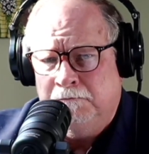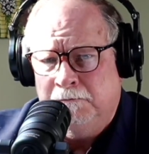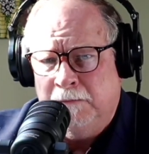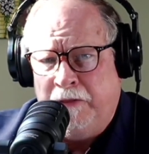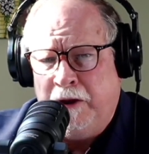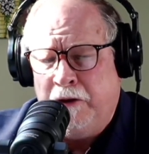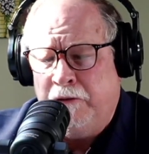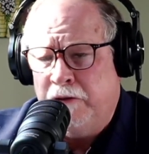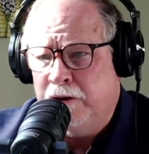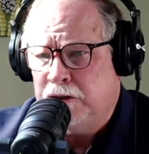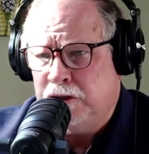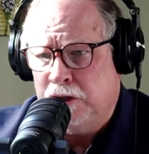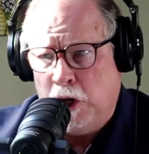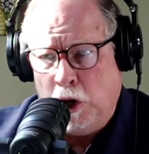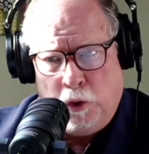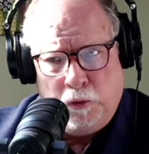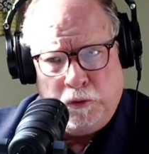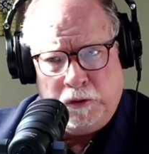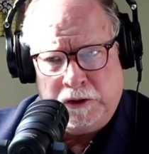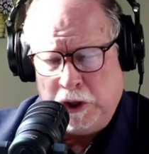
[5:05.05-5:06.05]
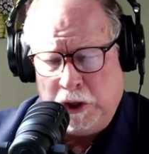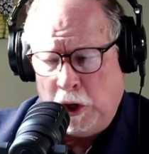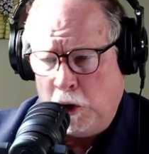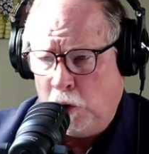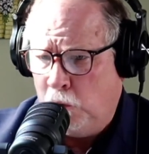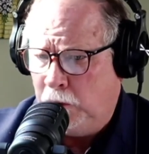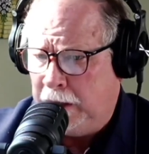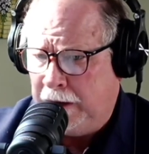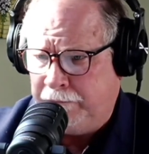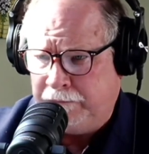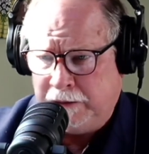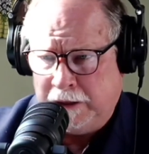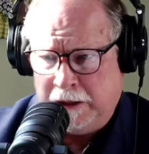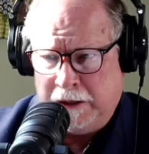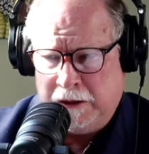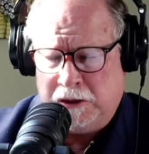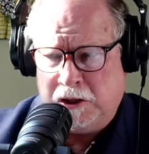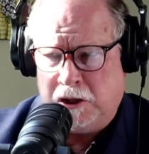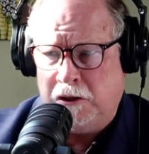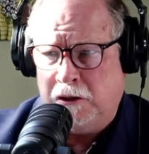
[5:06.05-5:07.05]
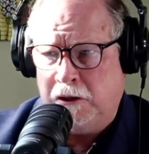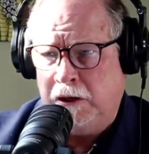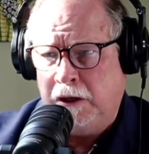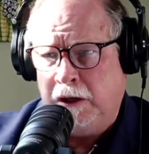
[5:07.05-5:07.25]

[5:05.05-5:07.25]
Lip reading: There is no stone left unturned.